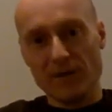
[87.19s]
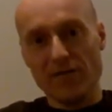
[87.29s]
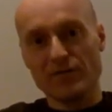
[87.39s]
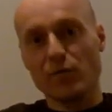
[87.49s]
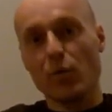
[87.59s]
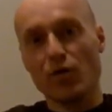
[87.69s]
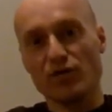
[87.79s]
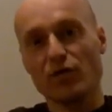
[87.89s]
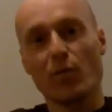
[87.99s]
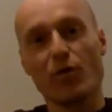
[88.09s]
geared
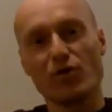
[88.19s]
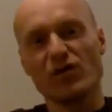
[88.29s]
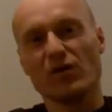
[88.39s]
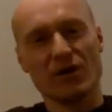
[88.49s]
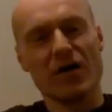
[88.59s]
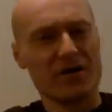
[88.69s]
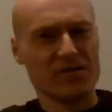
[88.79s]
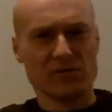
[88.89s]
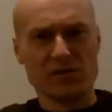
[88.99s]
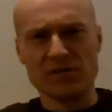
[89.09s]
towards your personal
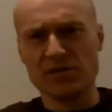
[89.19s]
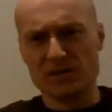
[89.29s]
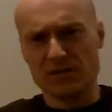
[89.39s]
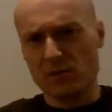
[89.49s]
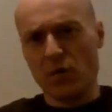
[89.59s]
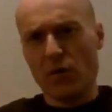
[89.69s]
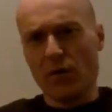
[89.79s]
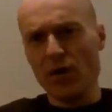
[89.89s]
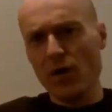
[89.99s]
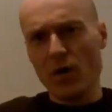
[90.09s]
characteristics
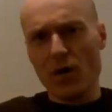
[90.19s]
or